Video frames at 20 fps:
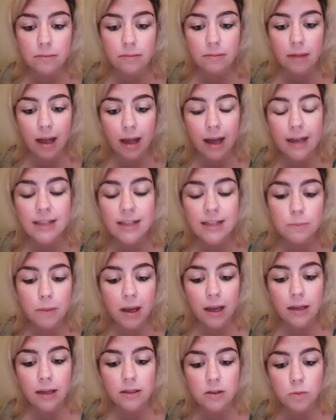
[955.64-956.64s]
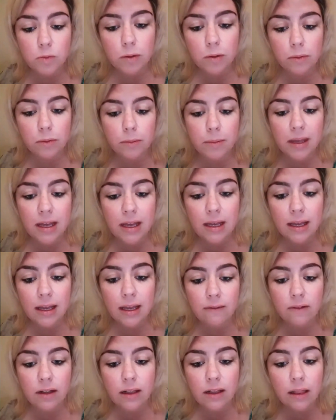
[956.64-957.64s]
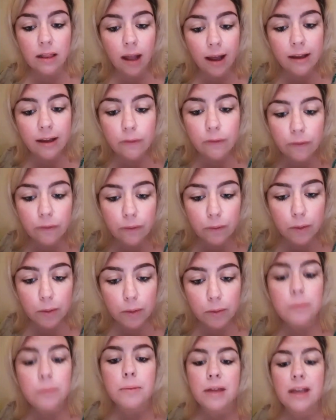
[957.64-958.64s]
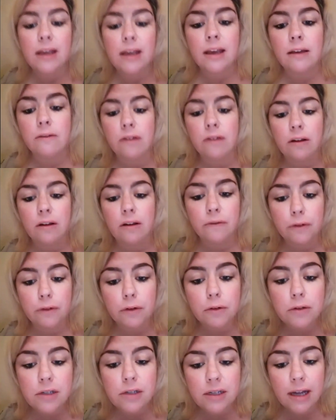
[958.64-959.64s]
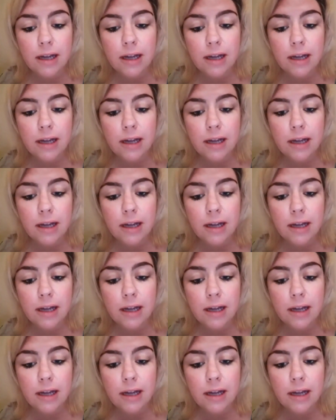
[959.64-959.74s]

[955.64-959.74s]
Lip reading: aspect, we were being given life, we were being given food,